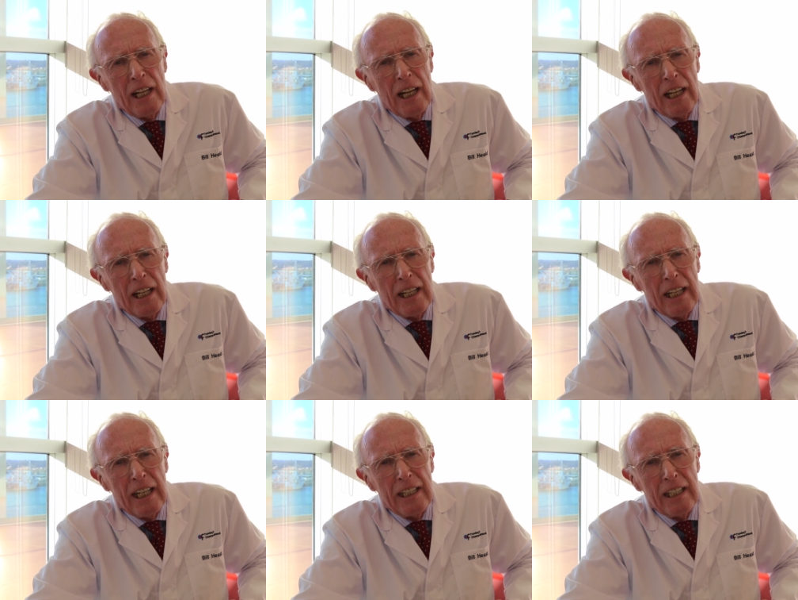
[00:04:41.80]
uh,
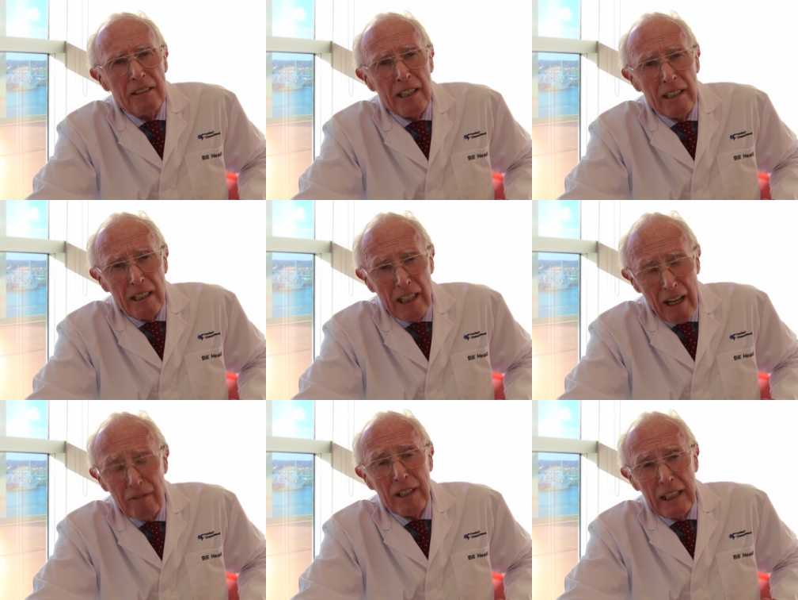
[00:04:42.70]
in
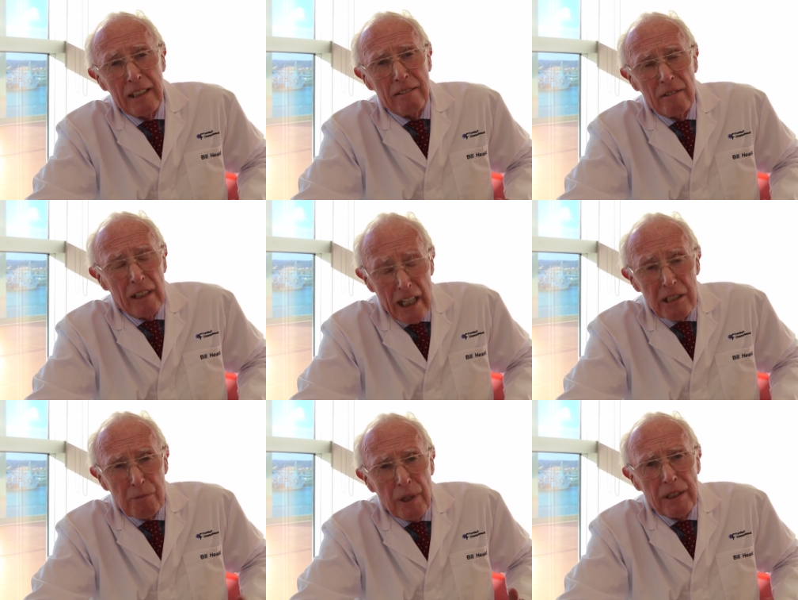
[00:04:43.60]
lovely
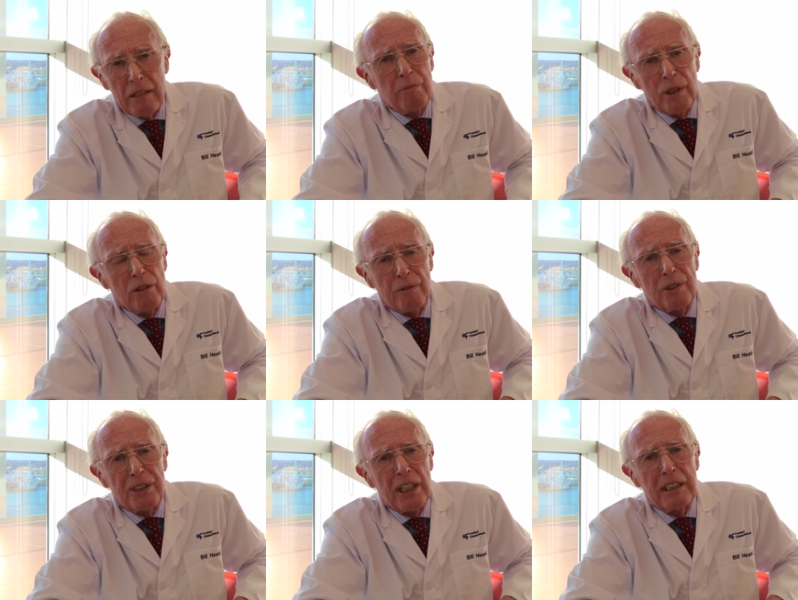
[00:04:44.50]
Lisbon, a
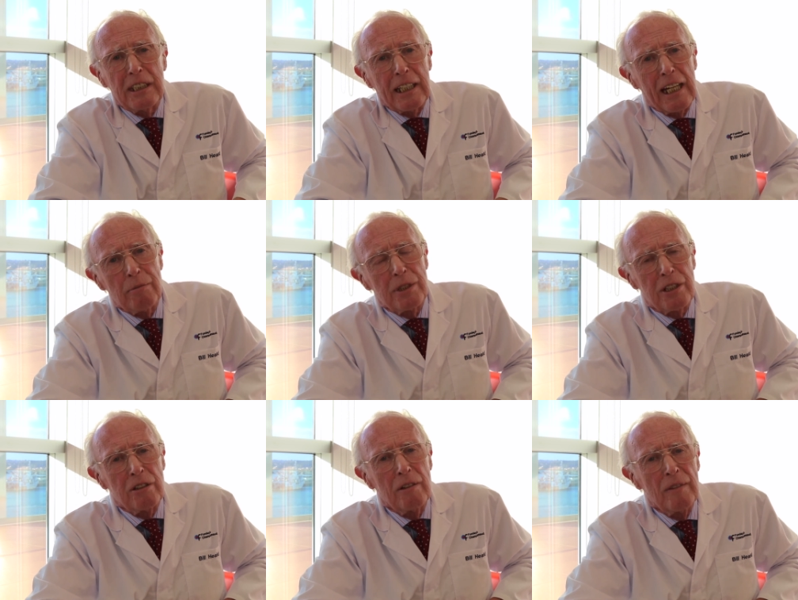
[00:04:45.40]
beautiful city to come
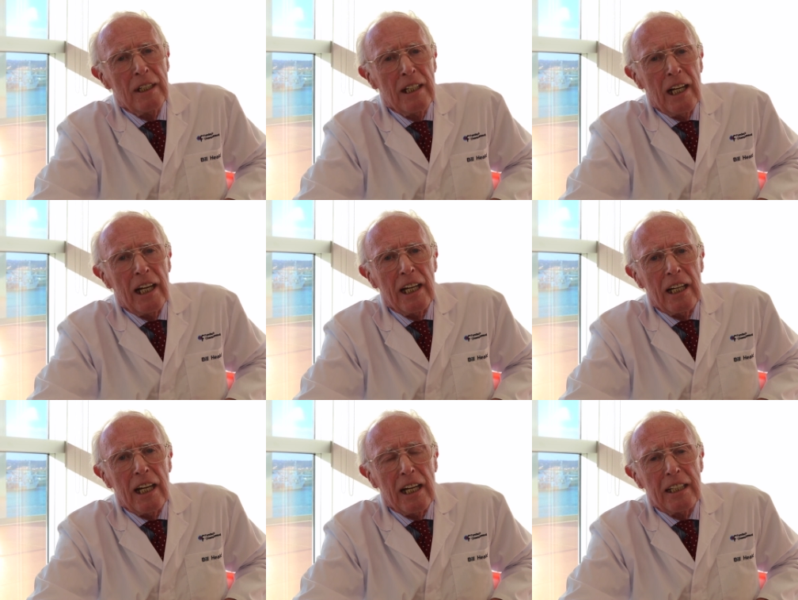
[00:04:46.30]
to.
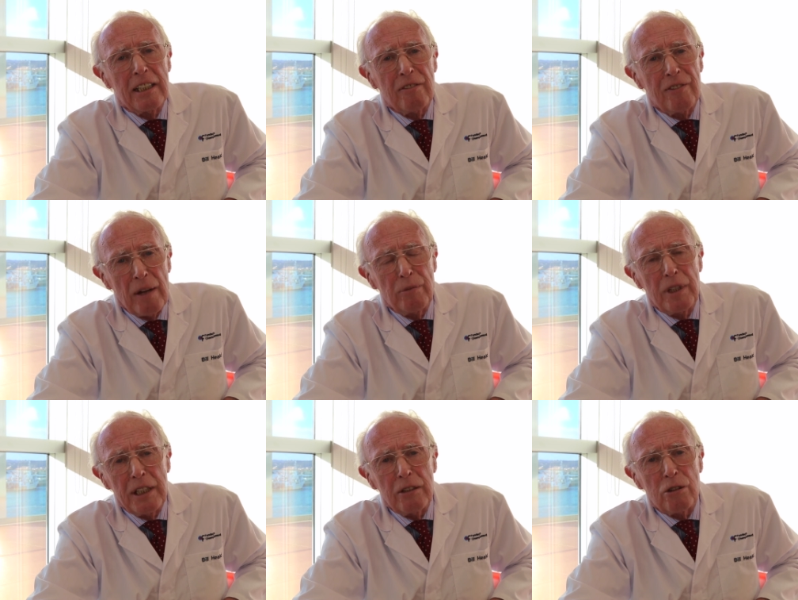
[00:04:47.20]
Uh, and
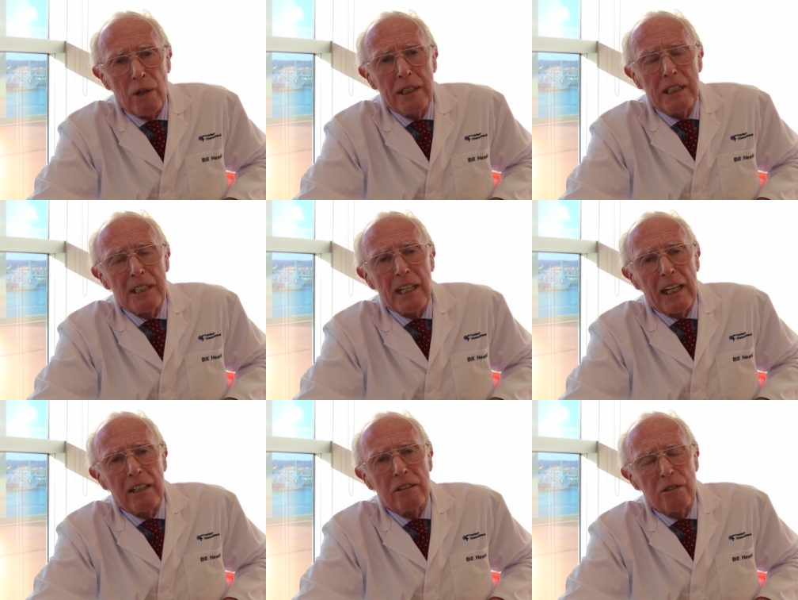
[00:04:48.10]
February
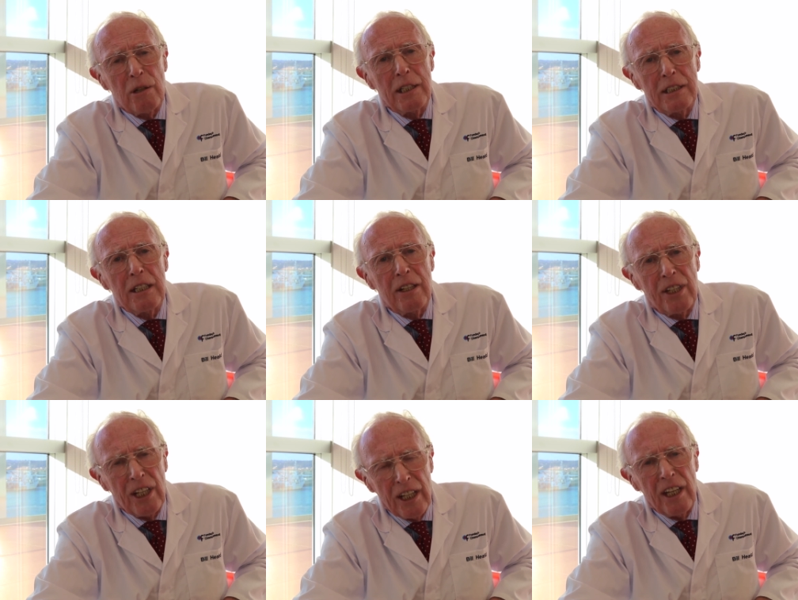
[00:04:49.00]
22nd,
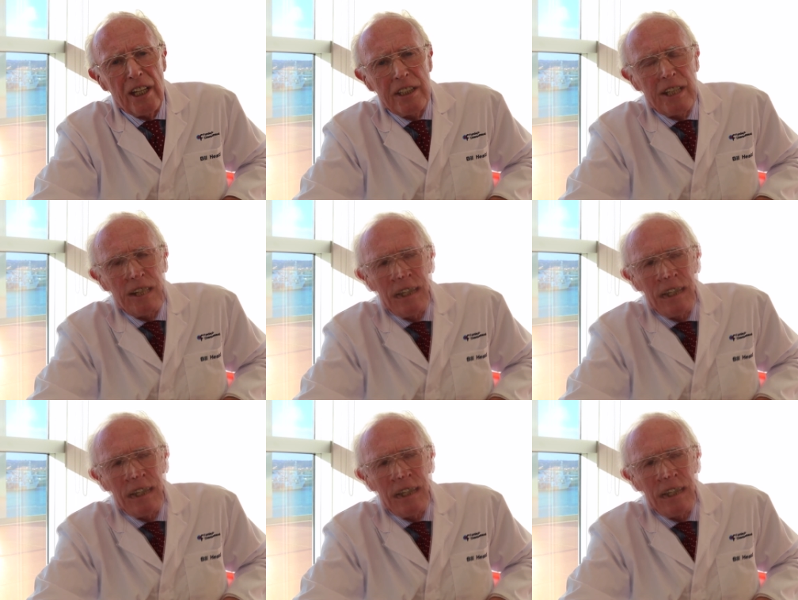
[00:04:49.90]
23rd,